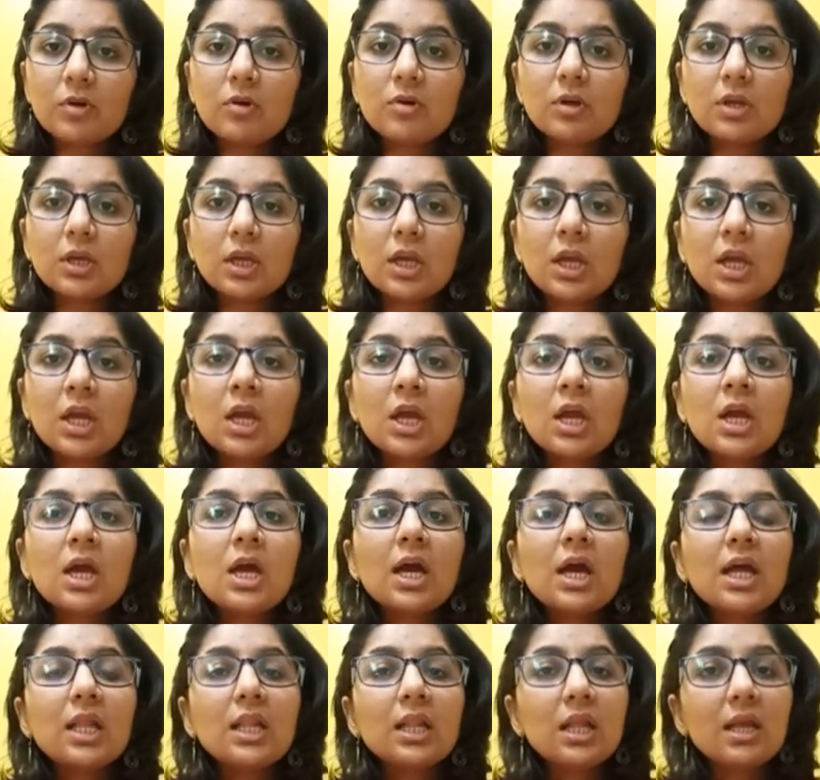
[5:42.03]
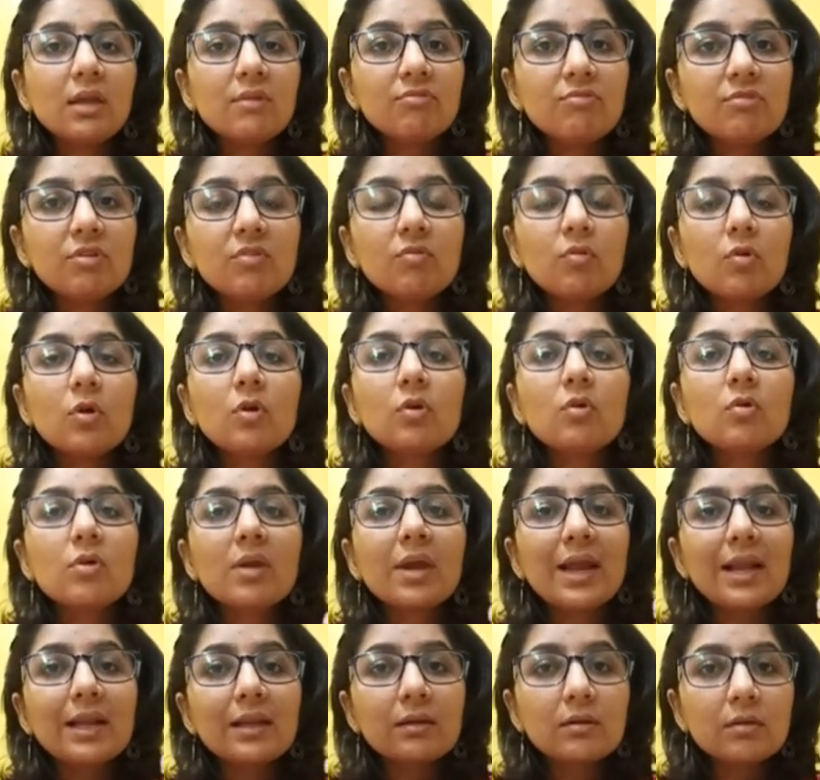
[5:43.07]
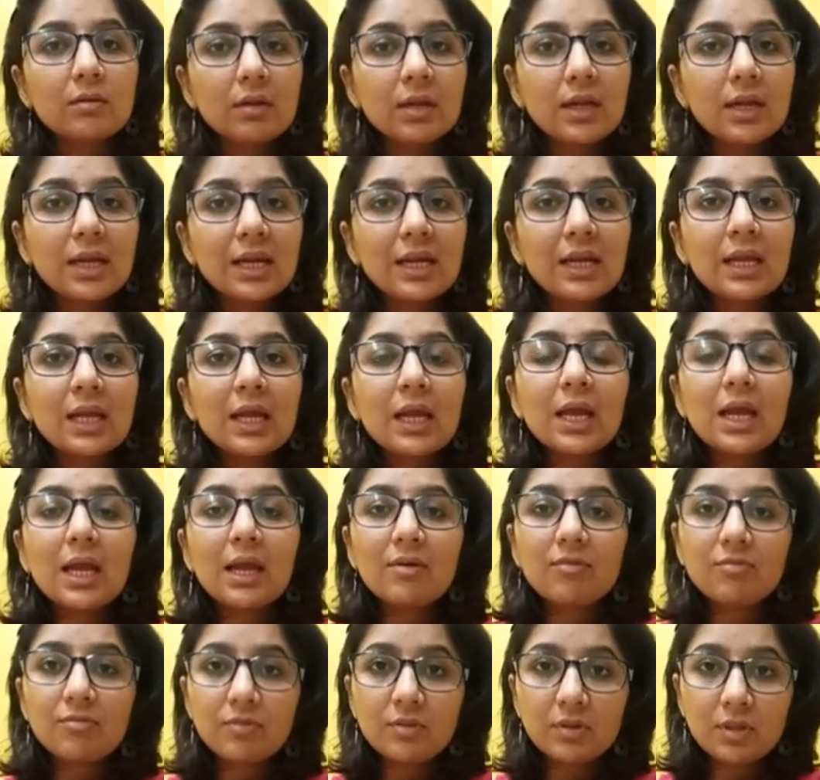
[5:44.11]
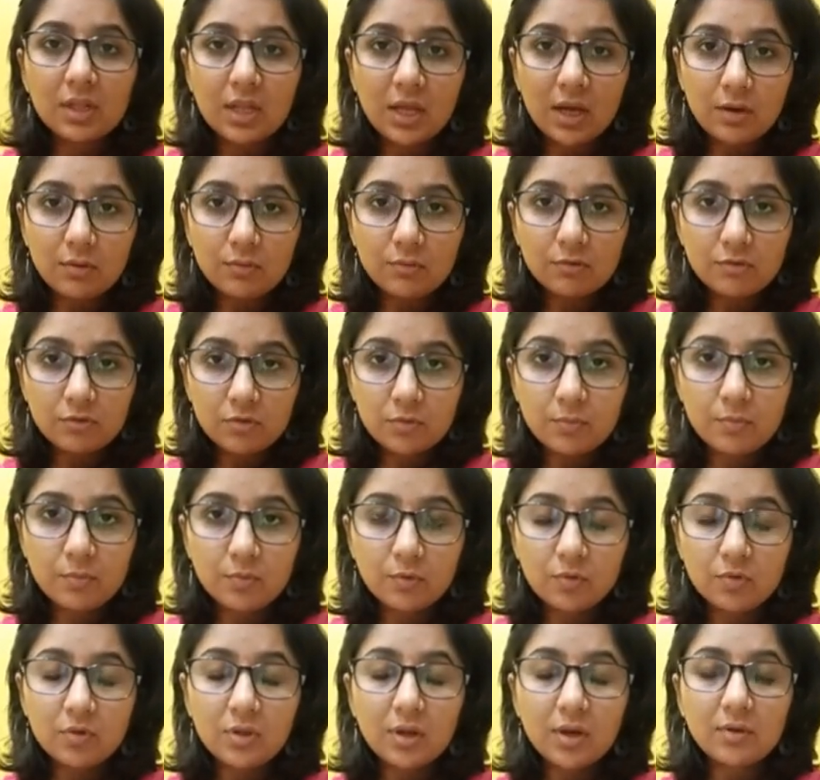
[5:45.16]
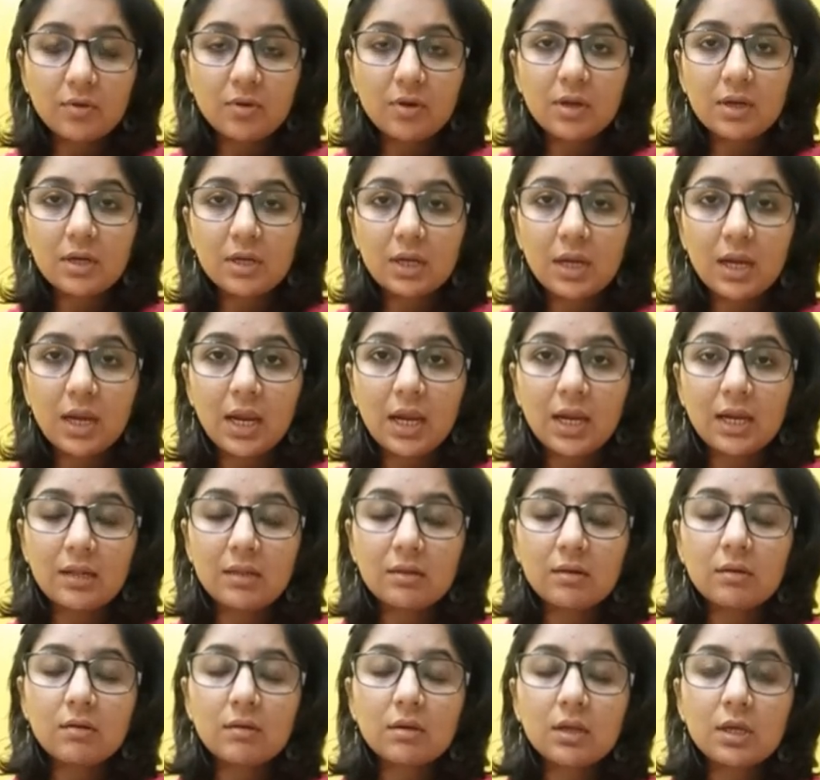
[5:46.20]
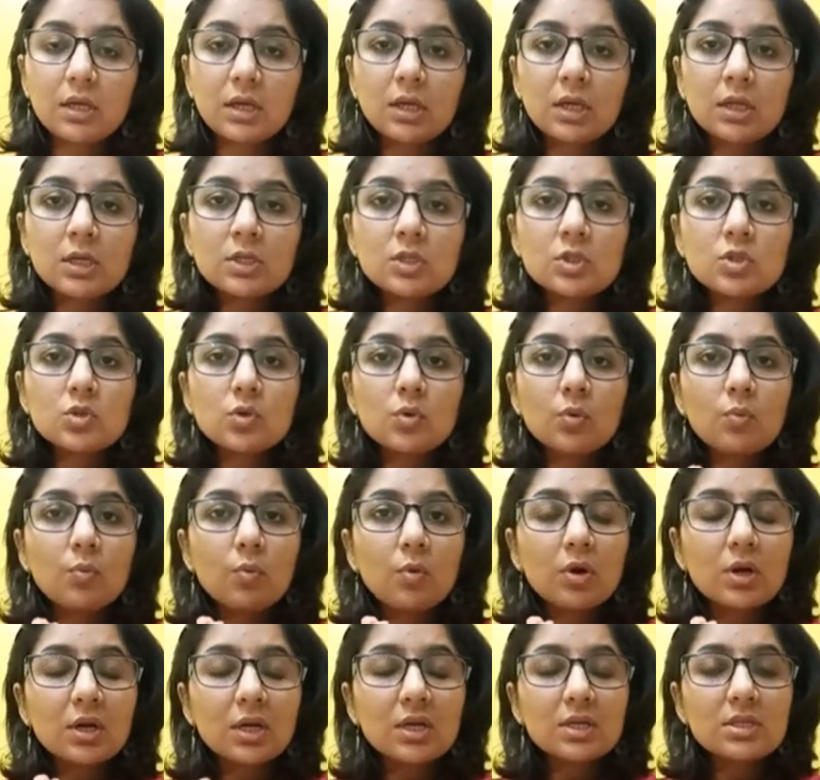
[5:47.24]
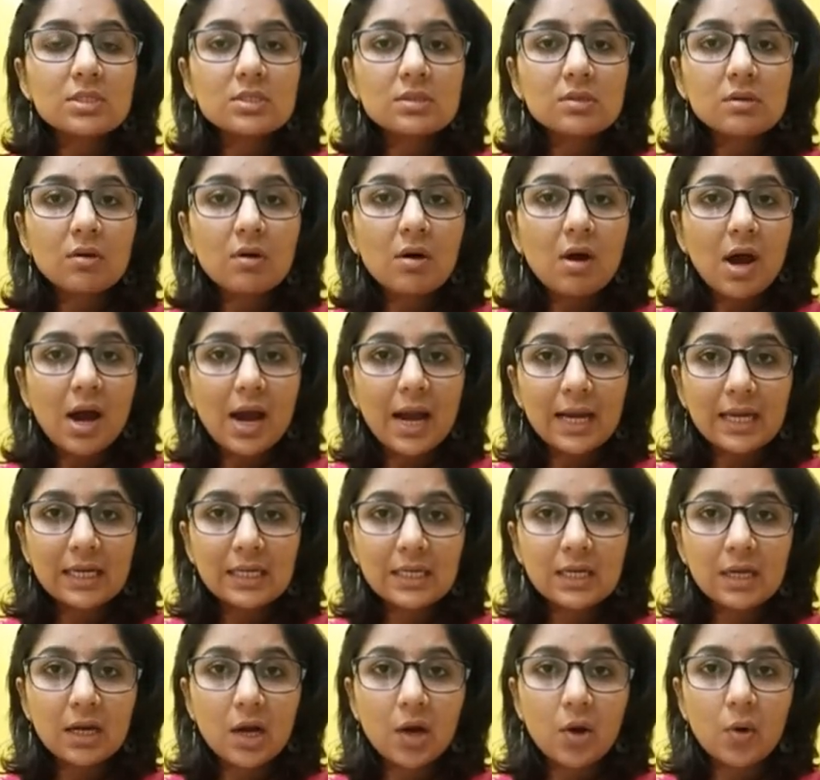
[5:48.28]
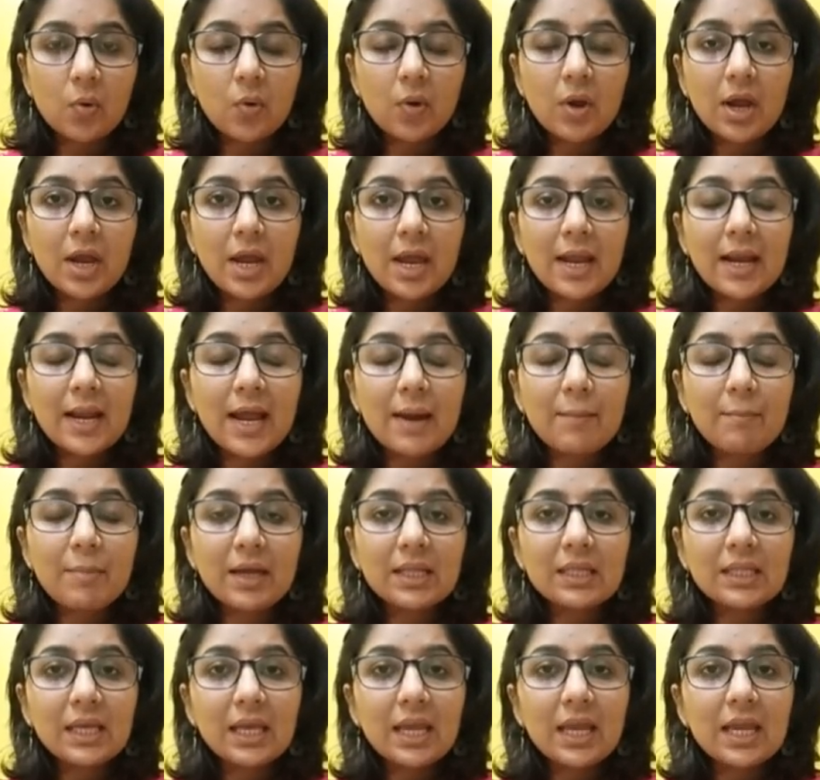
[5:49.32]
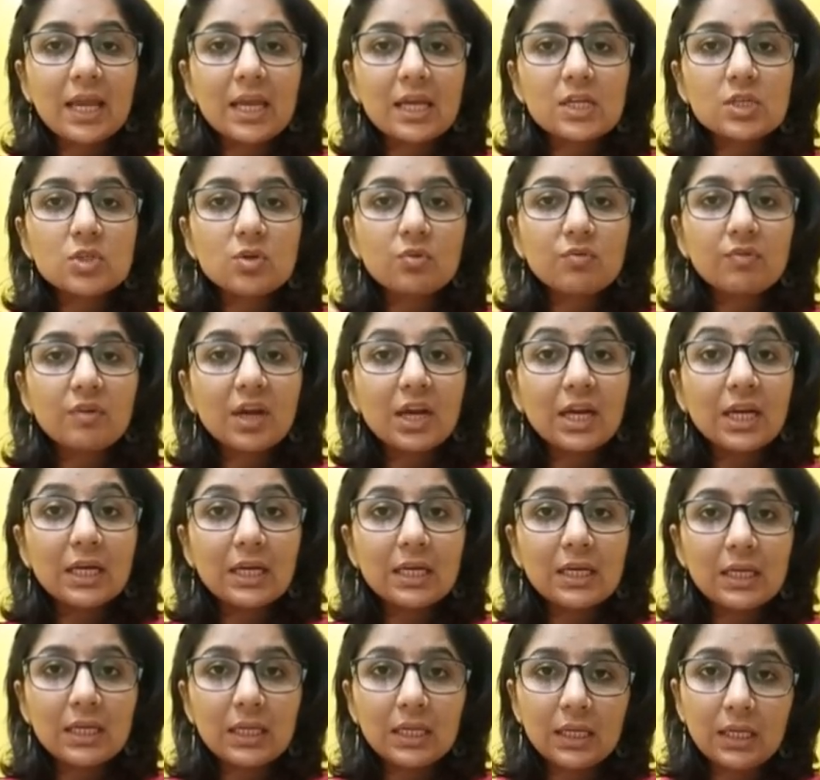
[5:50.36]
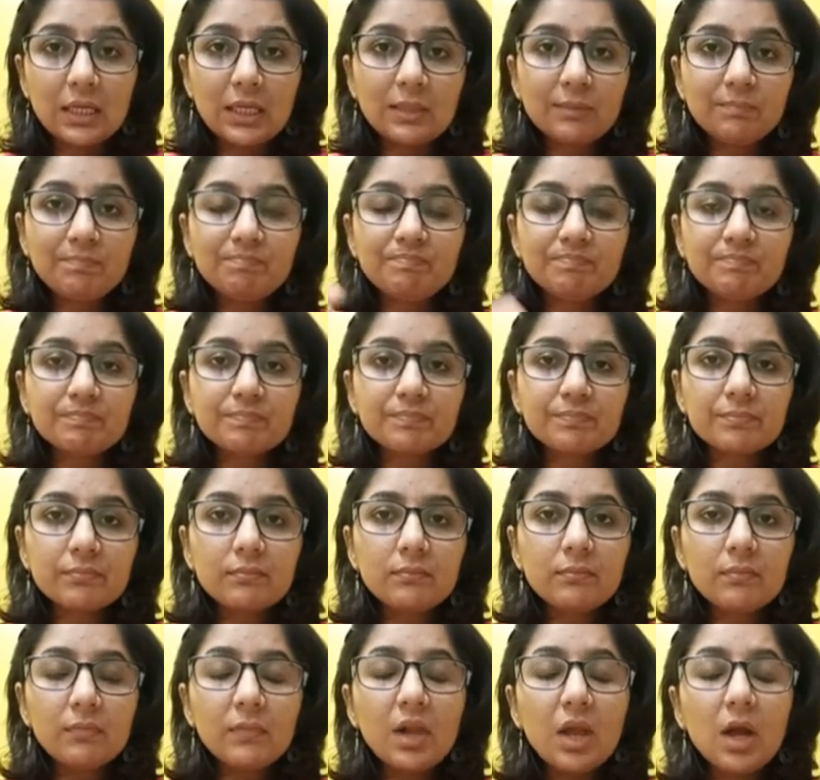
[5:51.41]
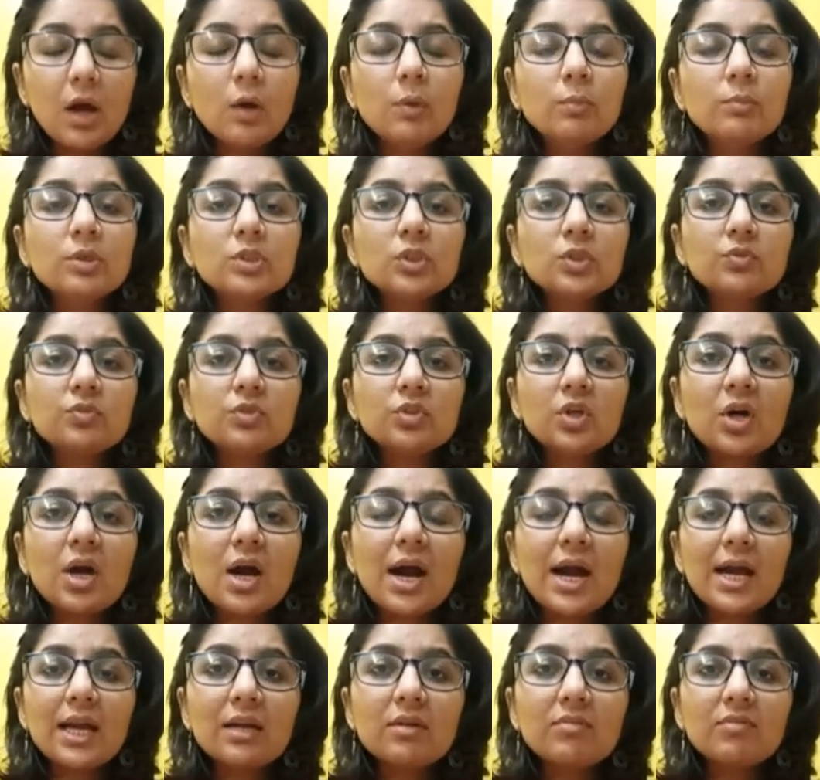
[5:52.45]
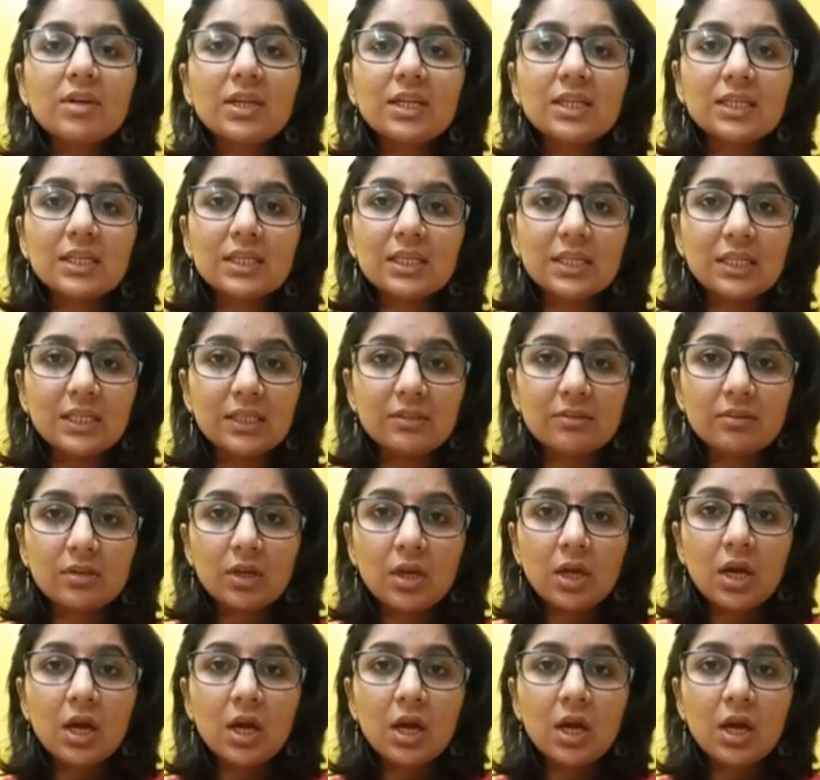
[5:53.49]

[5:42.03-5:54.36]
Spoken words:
Okay, and if we want to calculate, if now suppose now you are in 8th, okay, so what is your height now, and by the age of 18, how much of your height will increase?